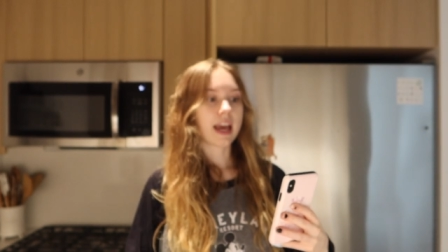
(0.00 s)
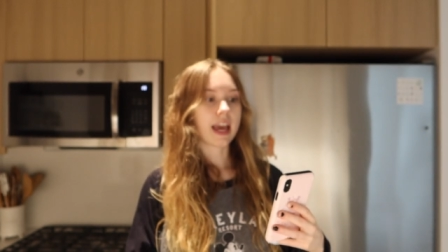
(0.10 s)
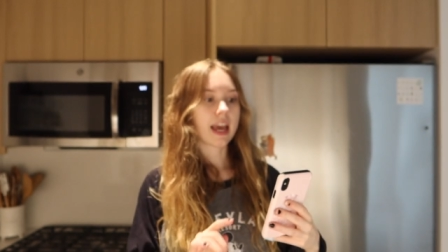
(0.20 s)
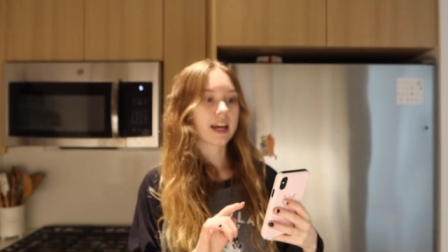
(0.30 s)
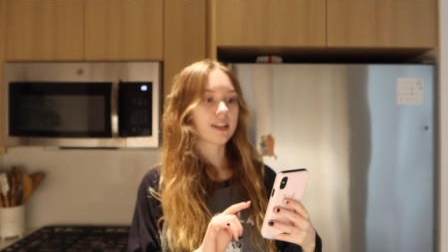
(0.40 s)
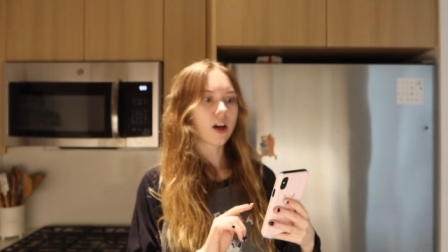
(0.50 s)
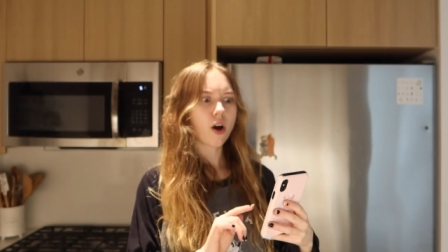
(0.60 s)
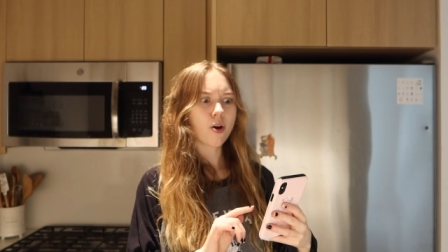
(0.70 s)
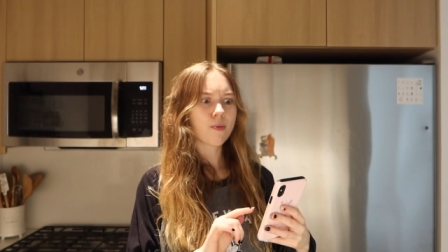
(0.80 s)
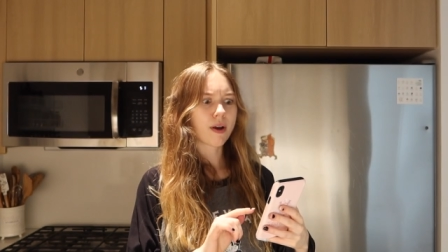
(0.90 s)
And,
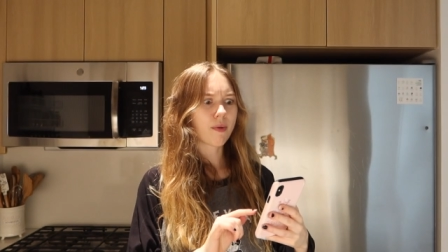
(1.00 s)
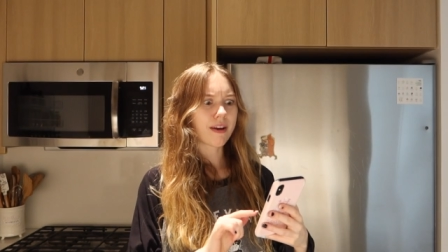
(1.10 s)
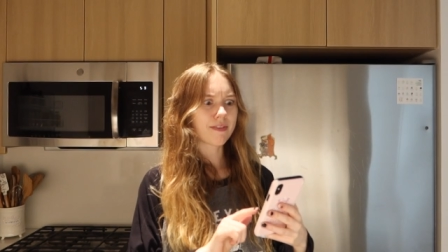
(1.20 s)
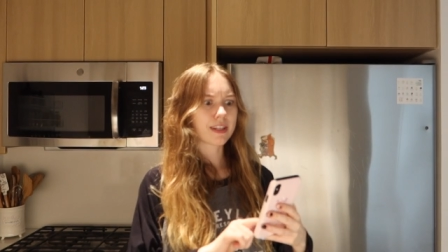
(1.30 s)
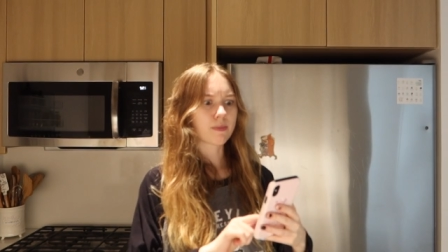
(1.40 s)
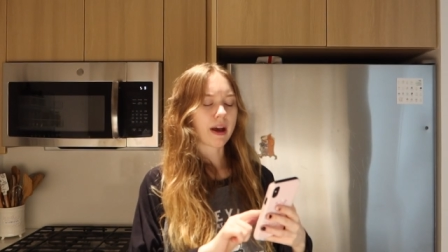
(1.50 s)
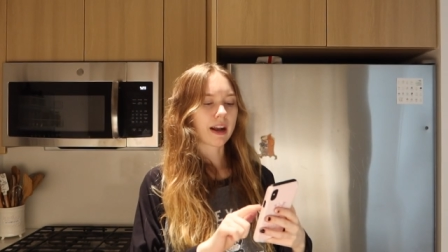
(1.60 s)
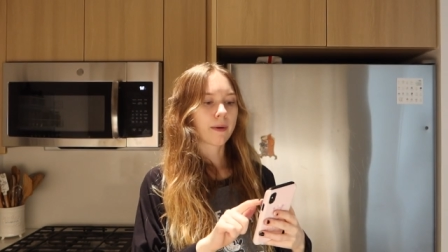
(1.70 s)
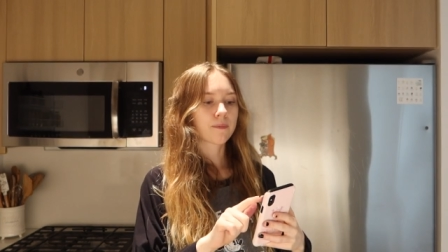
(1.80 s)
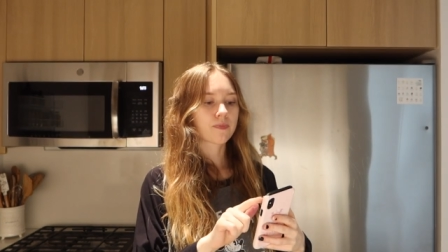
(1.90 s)
oh, my Wi-Fi's
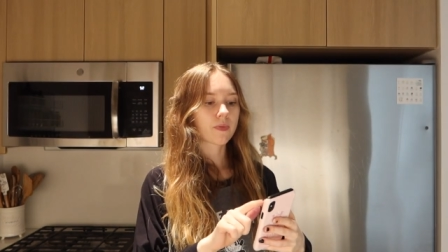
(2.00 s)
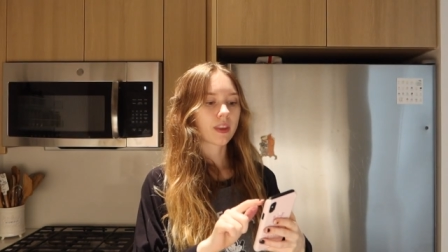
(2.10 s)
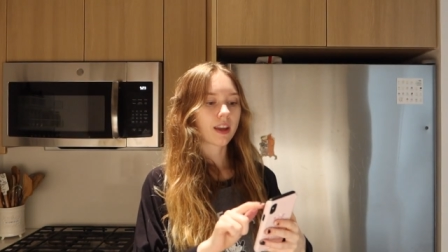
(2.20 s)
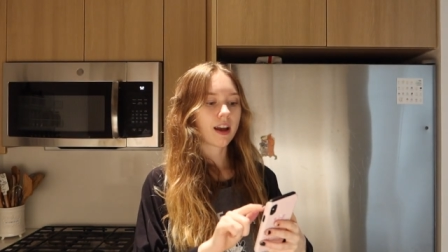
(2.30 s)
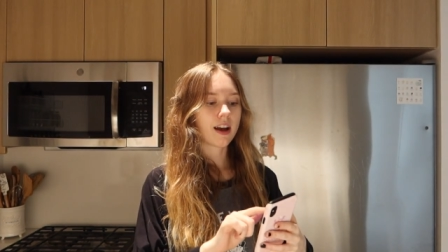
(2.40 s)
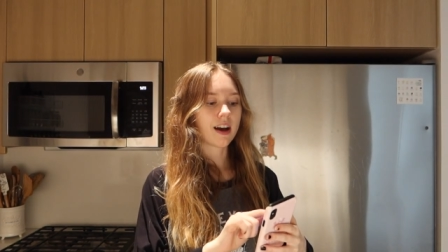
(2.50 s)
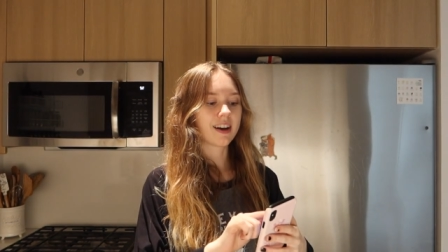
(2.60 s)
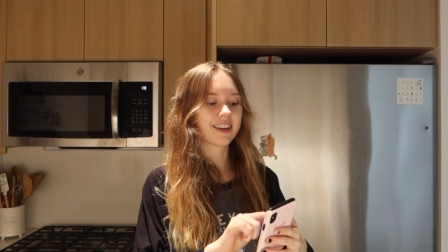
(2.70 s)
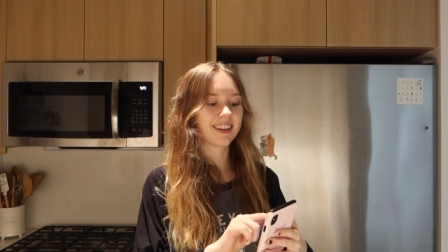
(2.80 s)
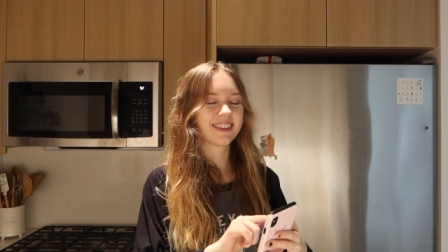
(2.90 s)

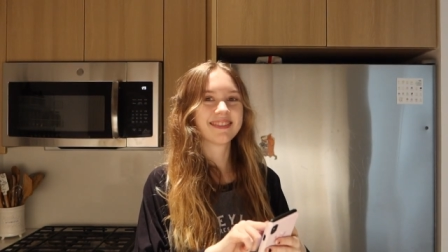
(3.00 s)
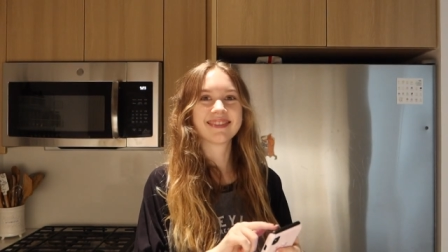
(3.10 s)
back.